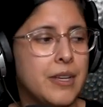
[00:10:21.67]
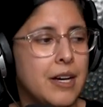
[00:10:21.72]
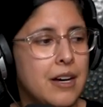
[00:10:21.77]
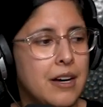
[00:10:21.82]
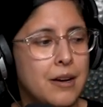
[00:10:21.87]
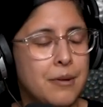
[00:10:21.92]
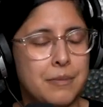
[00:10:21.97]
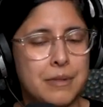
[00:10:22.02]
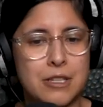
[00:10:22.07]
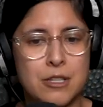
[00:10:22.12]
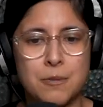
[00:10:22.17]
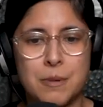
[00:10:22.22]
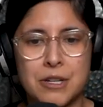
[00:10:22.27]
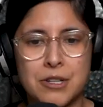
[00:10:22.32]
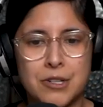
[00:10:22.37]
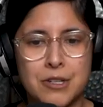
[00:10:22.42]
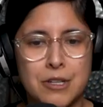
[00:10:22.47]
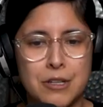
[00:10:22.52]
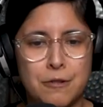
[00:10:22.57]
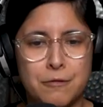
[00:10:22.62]
um,
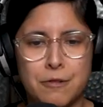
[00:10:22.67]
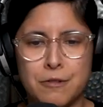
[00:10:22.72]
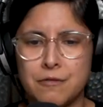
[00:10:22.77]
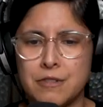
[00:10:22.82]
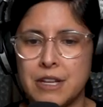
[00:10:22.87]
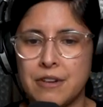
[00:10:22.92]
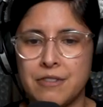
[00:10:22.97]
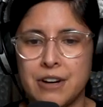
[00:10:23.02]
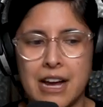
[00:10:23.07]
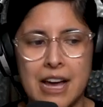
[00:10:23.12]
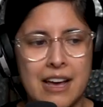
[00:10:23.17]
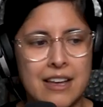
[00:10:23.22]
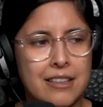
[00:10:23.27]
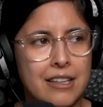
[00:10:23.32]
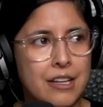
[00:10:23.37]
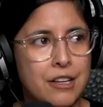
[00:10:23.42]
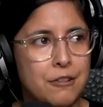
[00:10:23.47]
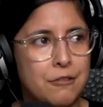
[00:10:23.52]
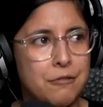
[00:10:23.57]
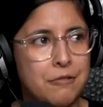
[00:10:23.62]
especially if you've never had like a